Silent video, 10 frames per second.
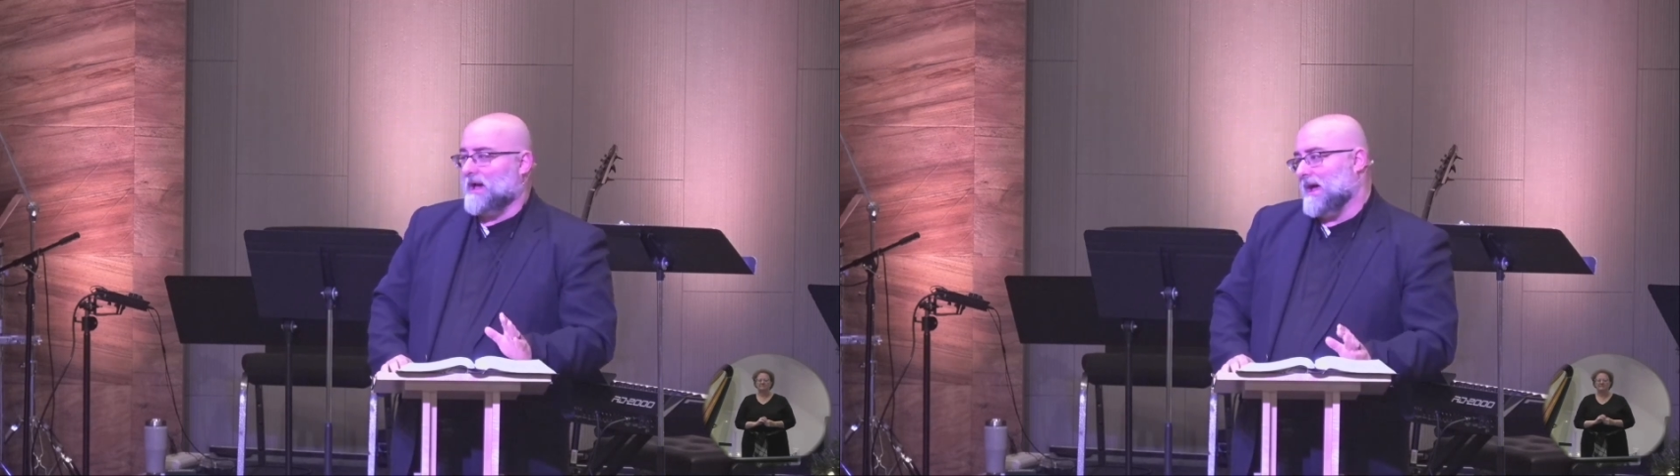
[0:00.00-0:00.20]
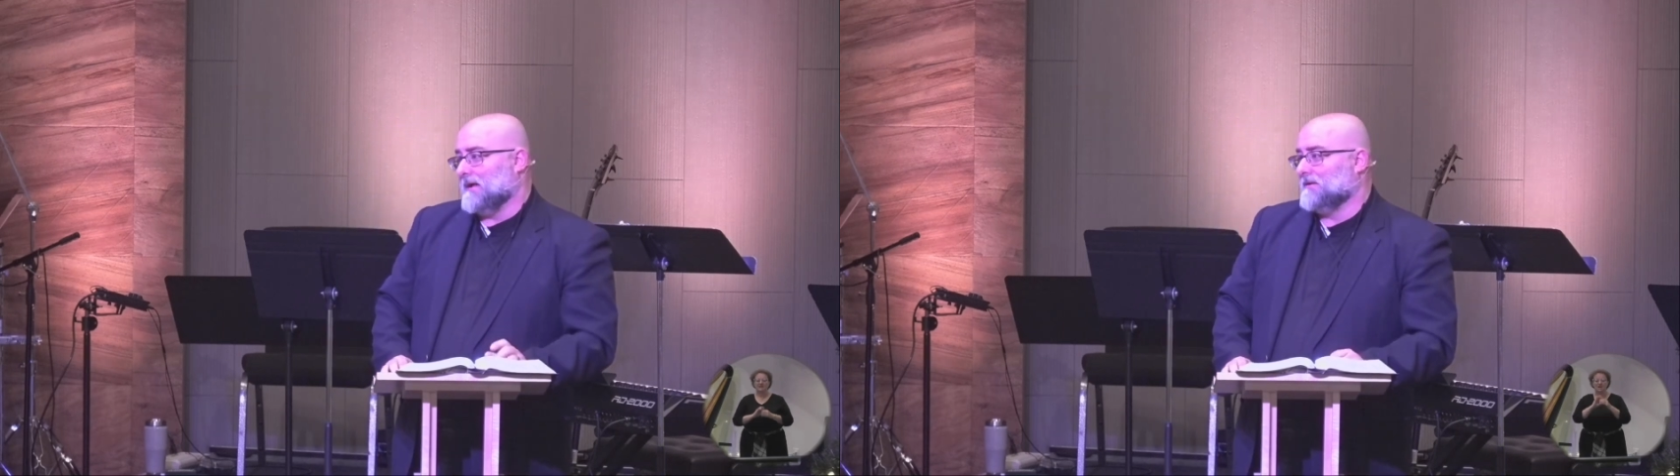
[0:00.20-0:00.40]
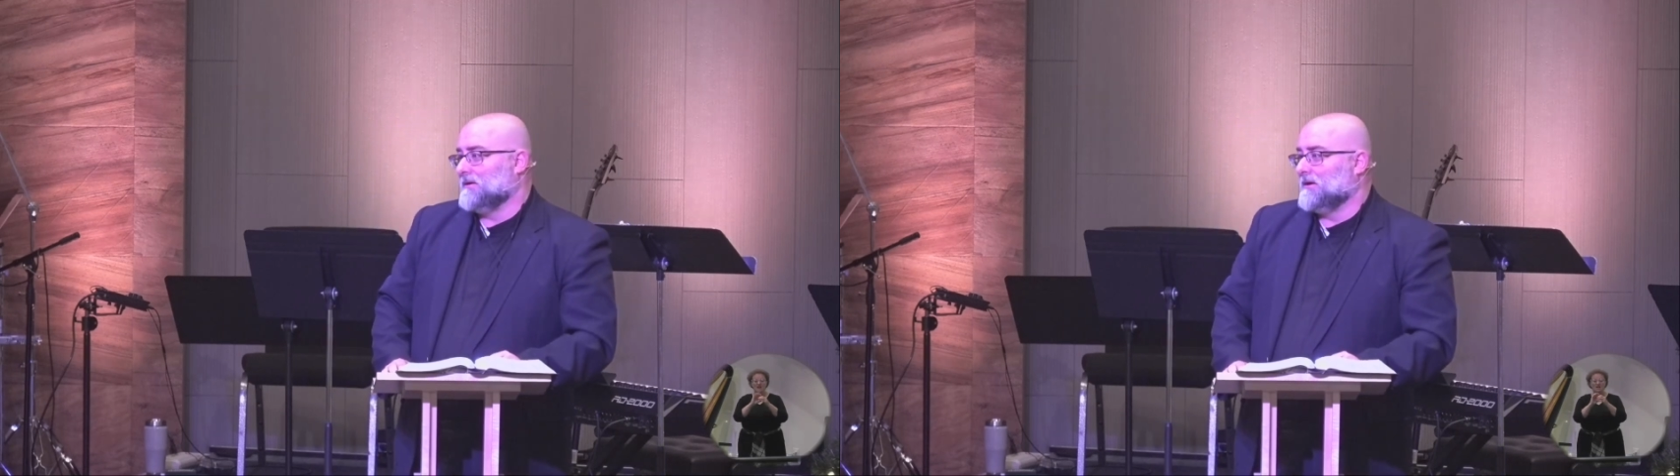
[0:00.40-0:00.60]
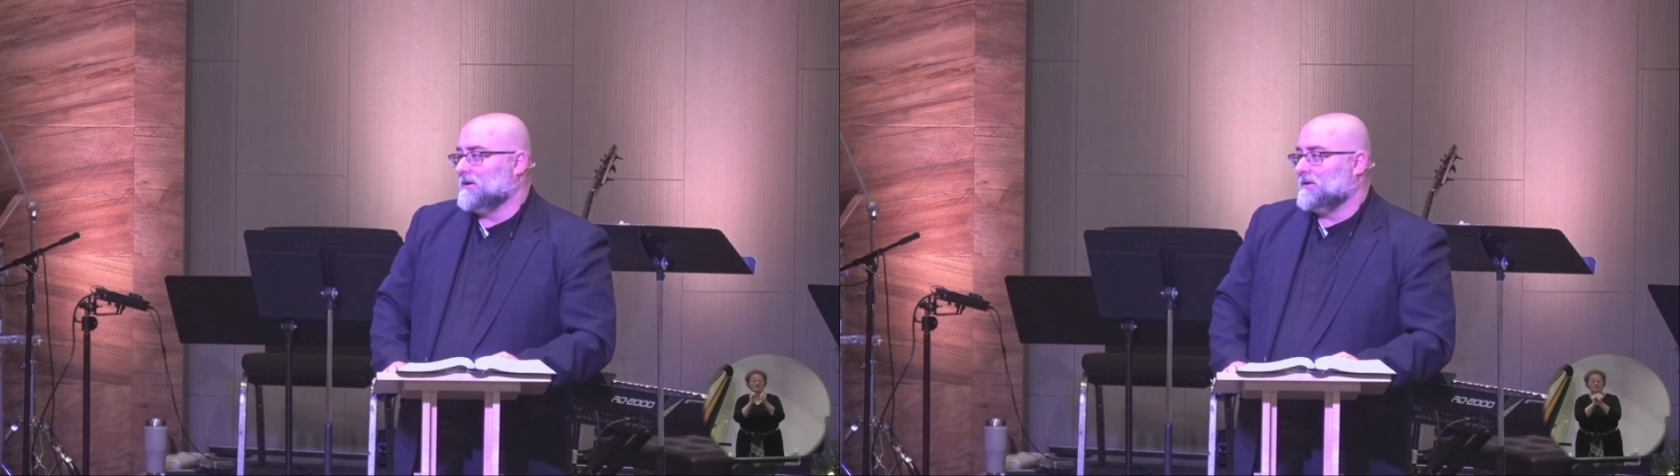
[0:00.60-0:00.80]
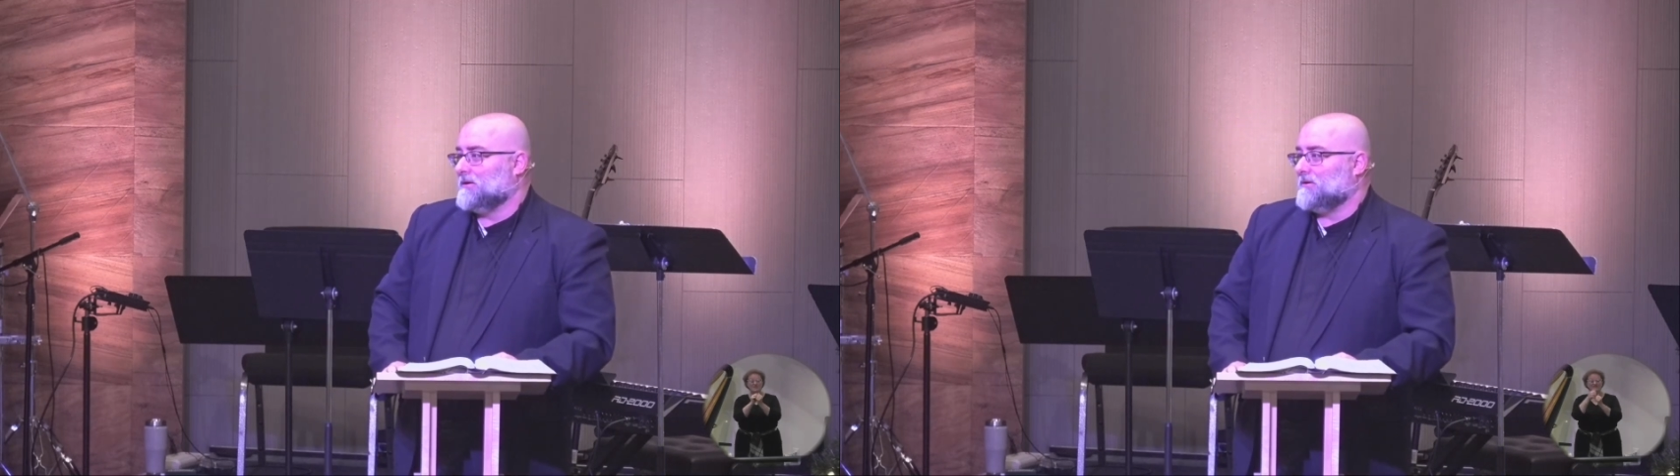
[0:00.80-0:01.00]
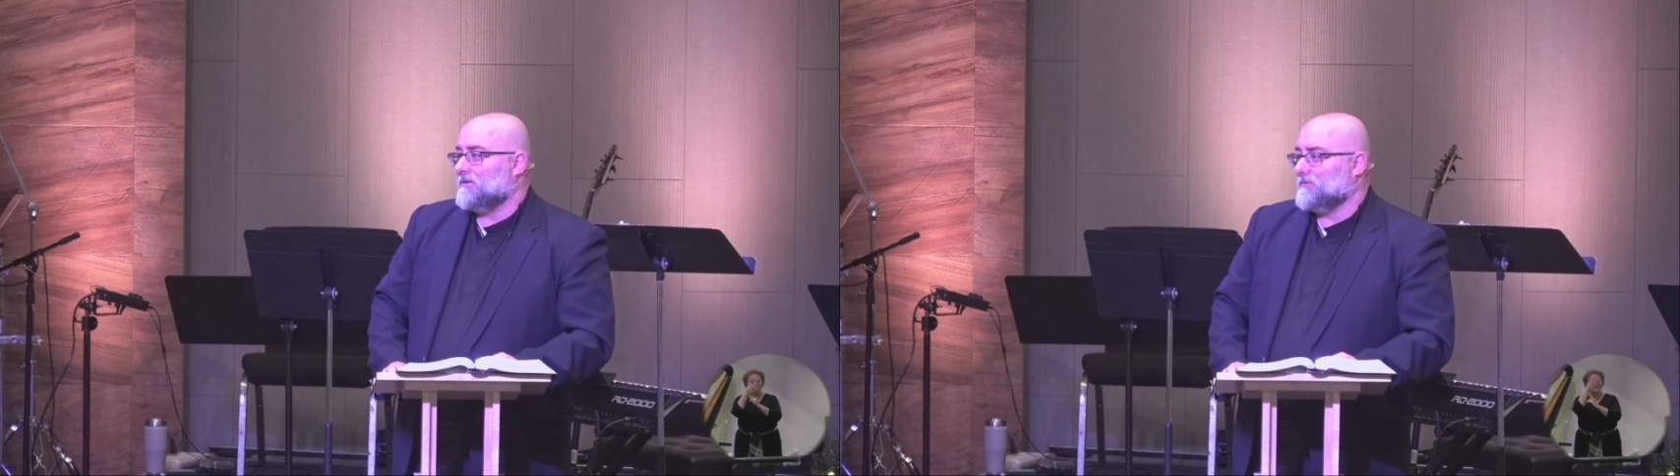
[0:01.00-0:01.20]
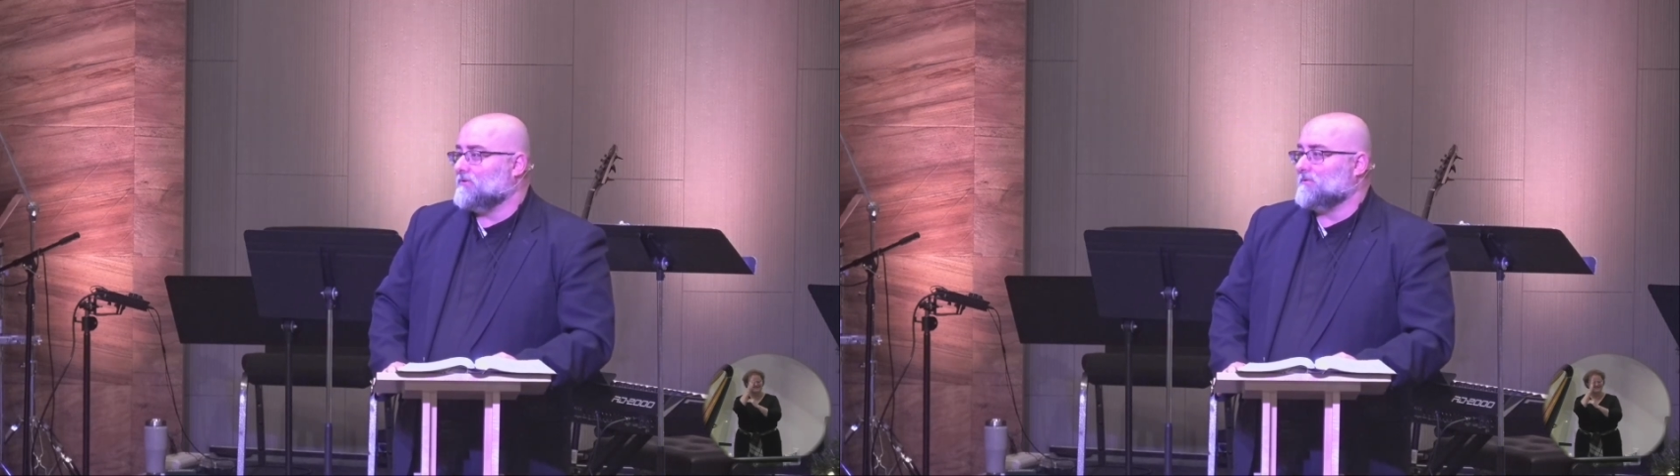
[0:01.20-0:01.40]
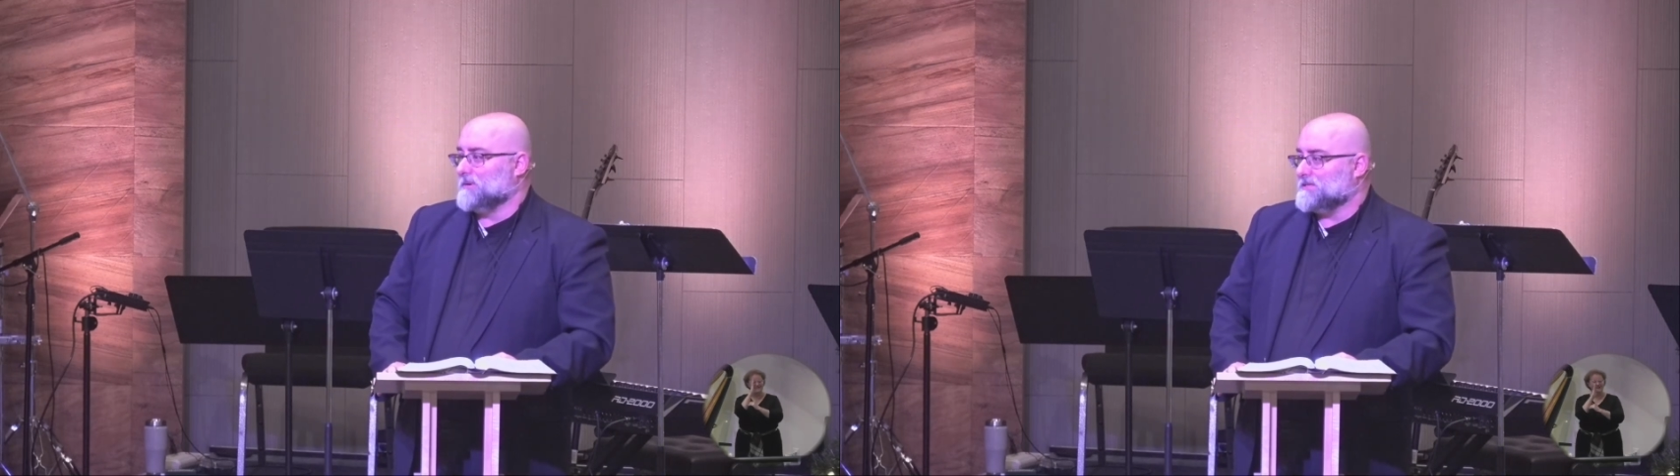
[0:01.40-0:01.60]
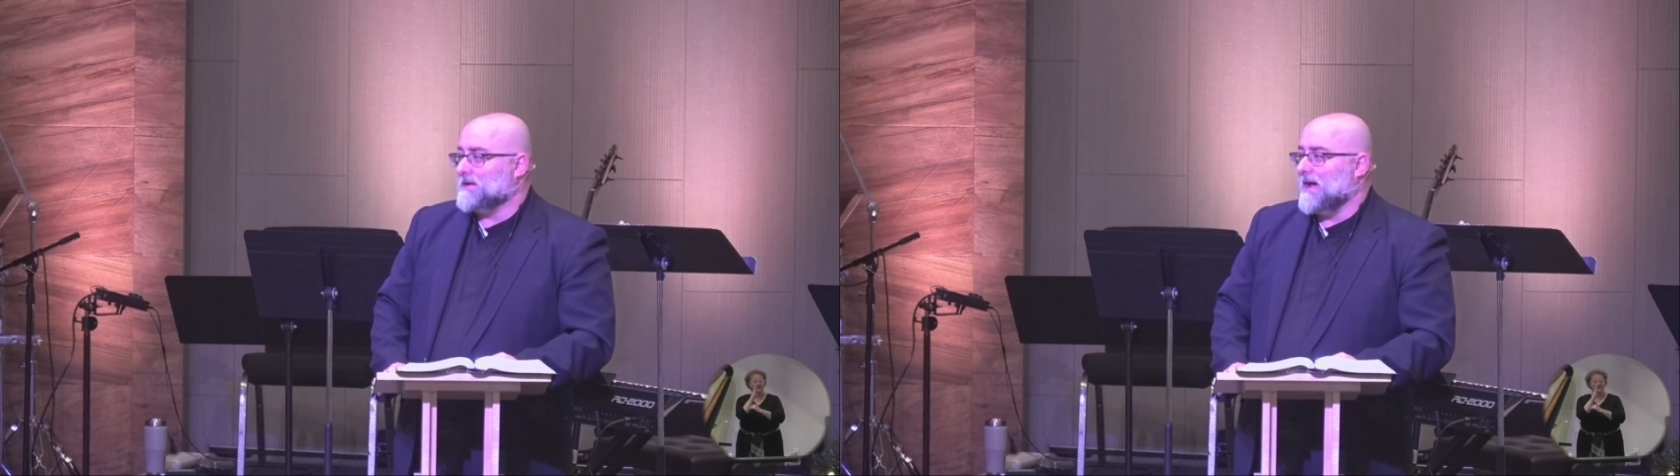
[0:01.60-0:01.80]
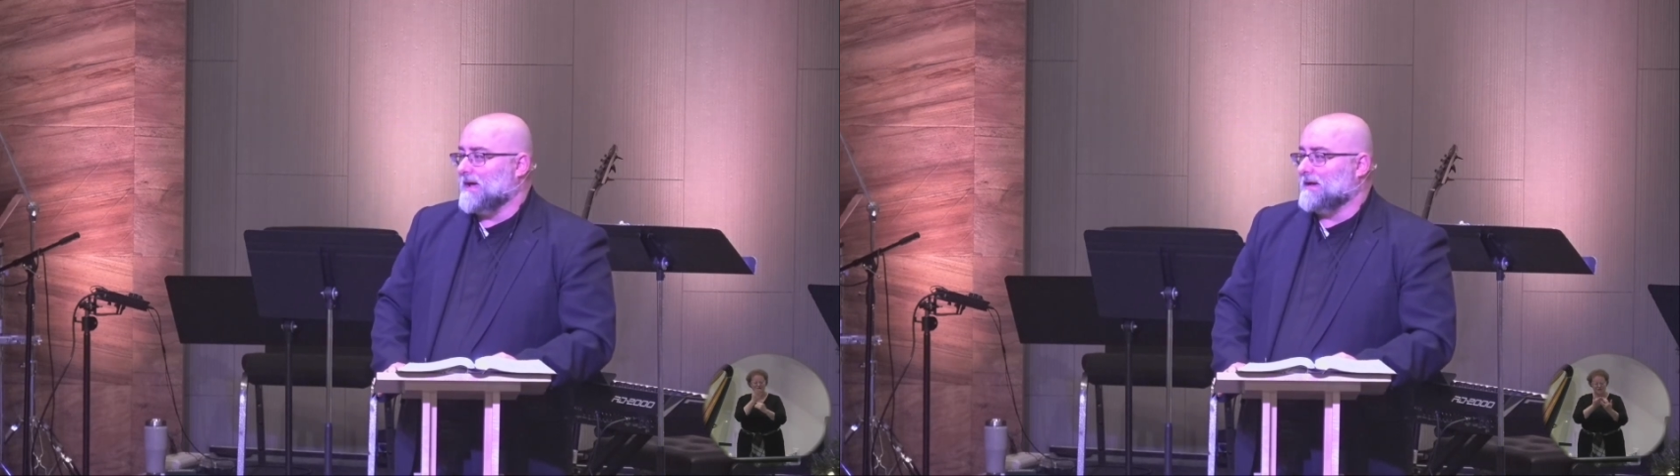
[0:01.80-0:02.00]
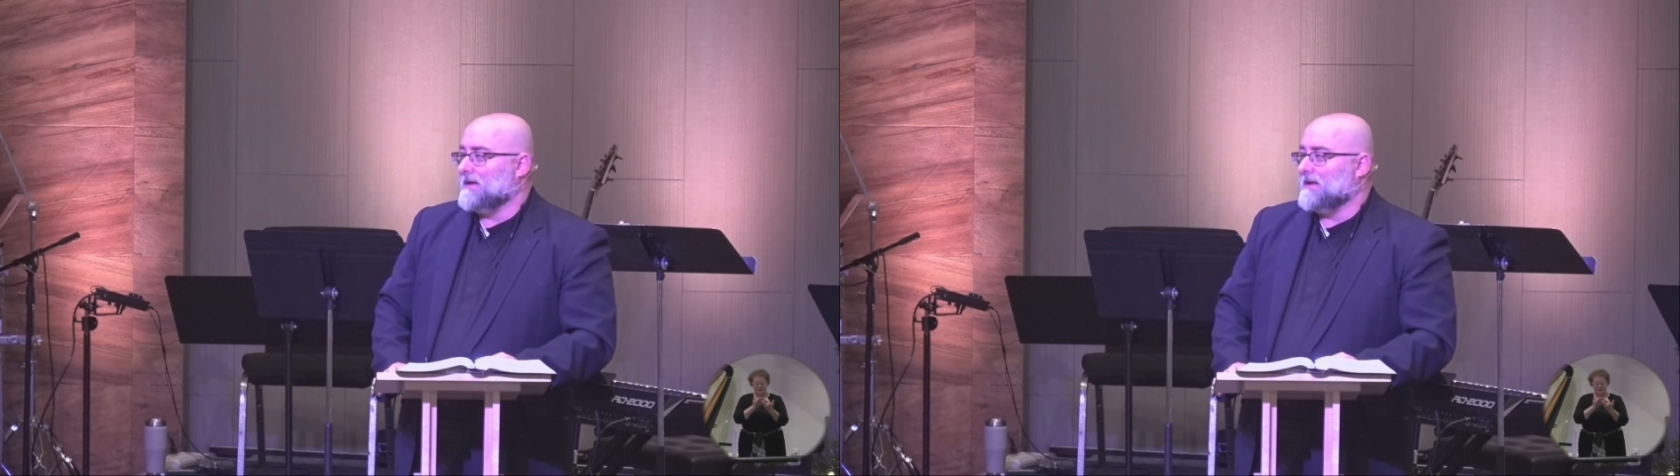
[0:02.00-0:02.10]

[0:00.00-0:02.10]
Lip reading: God through the Messiah.